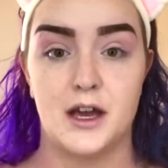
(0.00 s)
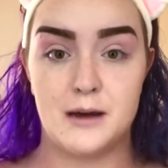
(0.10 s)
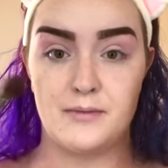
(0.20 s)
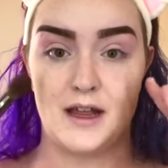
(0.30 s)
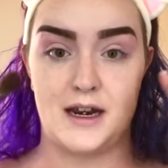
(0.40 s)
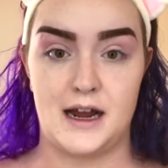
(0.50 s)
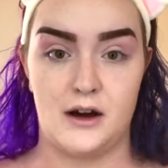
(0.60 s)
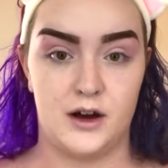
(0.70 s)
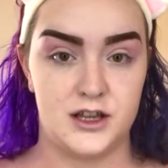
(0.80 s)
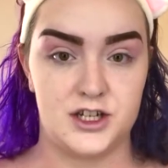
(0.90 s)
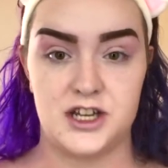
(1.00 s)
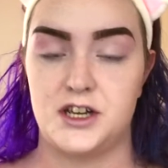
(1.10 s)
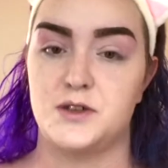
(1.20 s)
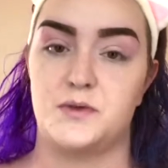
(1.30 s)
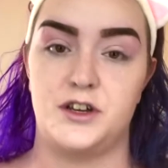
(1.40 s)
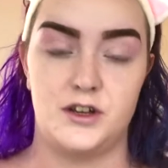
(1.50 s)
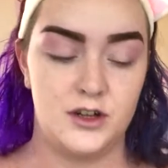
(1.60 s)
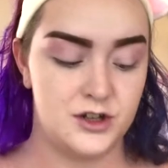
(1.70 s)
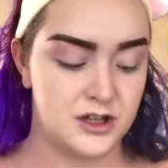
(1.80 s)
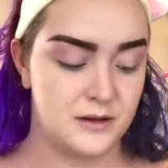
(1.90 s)
going to blend it out on the cheeks where you'd
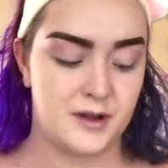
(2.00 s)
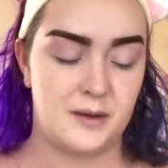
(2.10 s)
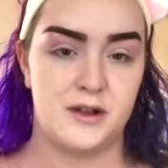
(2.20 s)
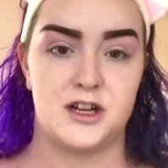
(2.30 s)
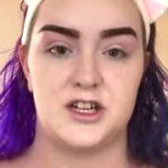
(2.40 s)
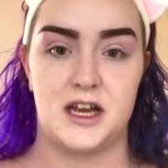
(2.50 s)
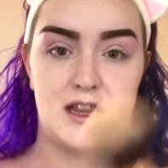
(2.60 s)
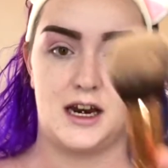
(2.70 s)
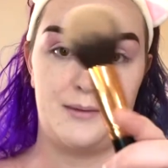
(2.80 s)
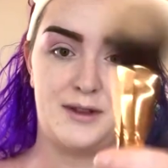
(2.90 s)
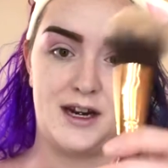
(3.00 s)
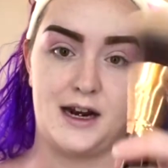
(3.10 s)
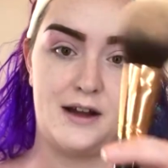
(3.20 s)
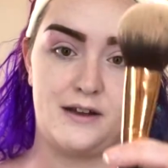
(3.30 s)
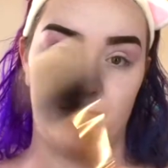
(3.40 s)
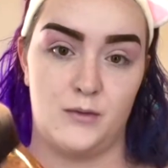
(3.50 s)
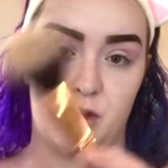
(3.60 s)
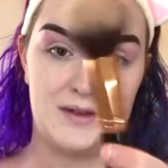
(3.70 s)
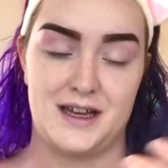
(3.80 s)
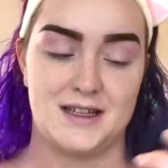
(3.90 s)
usually apply blush, and then I blend it out even
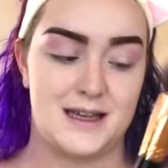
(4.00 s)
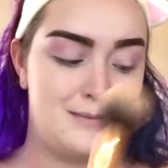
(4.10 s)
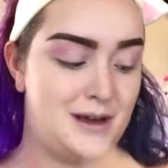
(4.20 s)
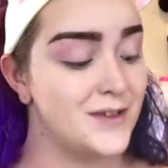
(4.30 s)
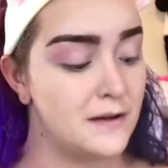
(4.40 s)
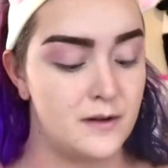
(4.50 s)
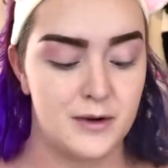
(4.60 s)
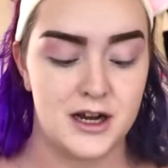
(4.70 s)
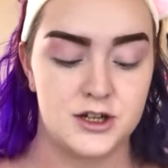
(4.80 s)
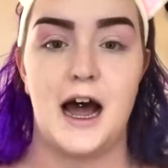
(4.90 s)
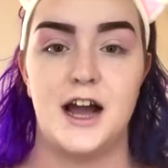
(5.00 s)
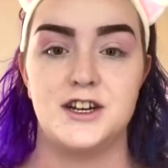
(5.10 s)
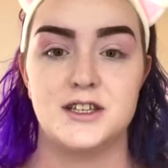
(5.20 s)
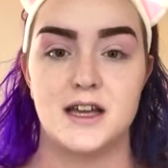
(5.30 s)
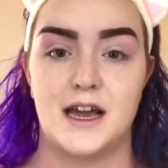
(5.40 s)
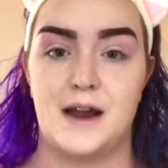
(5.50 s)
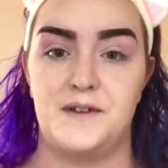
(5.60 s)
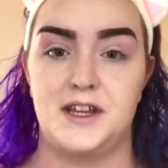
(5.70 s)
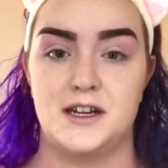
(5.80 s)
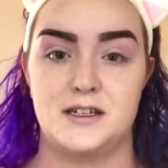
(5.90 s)
more with that same big fluffy brush. I just like
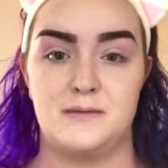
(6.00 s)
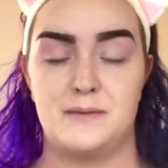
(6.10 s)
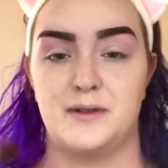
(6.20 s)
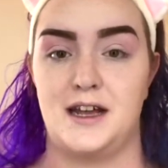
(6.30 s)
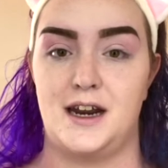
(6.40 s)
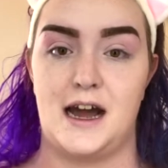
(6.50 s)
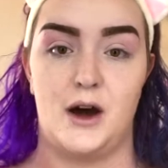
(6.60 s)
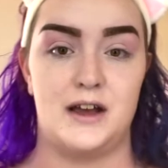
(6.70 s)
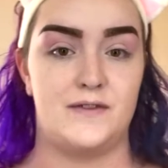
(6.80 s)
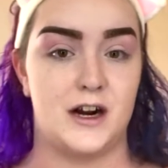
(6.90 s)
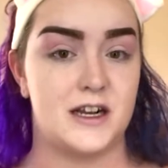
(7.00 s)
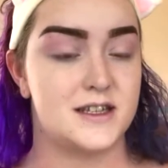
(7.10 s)
everything to be blended out and very